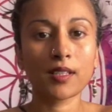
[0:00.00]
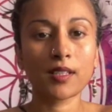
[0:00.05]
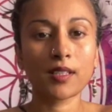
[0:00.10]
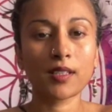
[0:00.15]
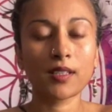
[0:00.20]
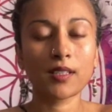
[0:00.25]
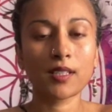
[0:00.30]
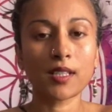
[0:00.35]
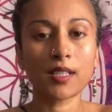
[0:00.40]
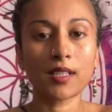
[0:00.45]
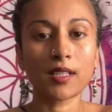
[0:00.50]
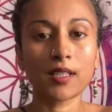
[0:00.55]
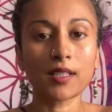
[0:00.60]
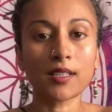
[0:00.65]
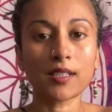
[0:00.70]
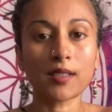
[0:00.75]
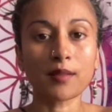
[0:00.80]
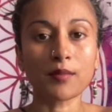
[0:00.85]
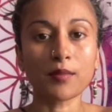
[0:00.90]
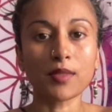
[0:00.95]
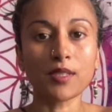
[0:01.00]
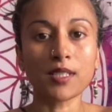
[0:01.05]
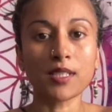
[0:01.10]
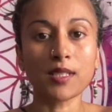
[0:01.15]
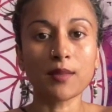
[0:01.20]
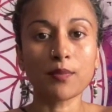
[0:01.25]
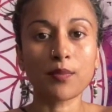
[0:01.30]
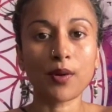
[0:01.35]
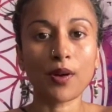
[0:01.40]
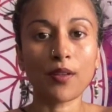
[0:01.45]
Taking some
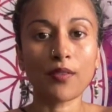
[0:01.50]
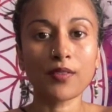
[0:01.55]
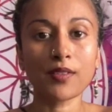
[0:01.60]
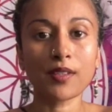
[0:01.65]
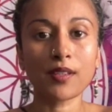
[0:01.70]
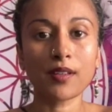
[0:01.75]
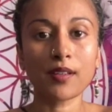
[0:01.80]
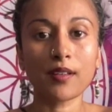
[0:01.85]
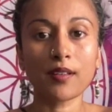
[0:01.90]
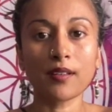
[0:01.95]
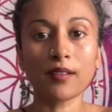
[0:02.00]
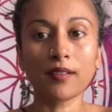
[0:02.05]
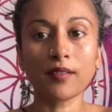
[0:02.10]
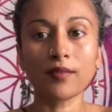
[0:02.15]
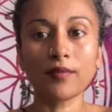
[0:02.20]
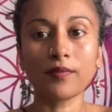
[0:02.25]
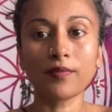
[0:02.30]
deep breaths in.